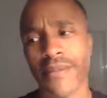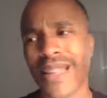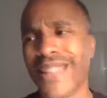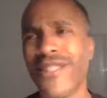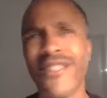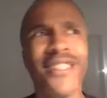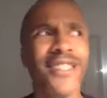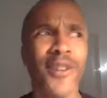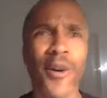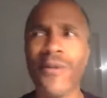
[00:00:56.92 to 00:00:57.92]
and she
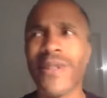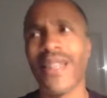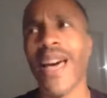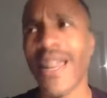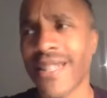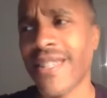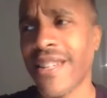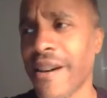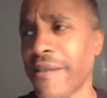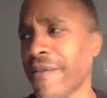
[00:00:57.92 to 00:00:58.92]
just knows a lot of
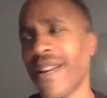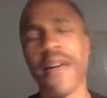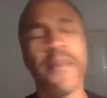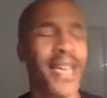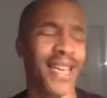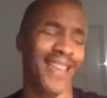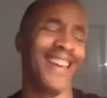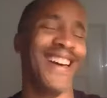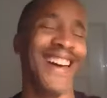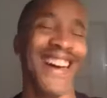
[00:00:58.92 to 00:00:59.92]
stuff, right? I mean,
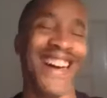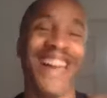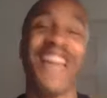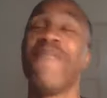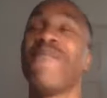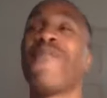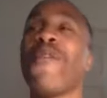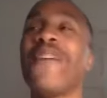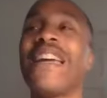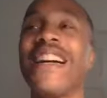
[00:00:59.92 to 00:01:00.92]

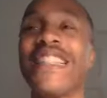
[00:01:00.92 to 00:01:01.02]
before we got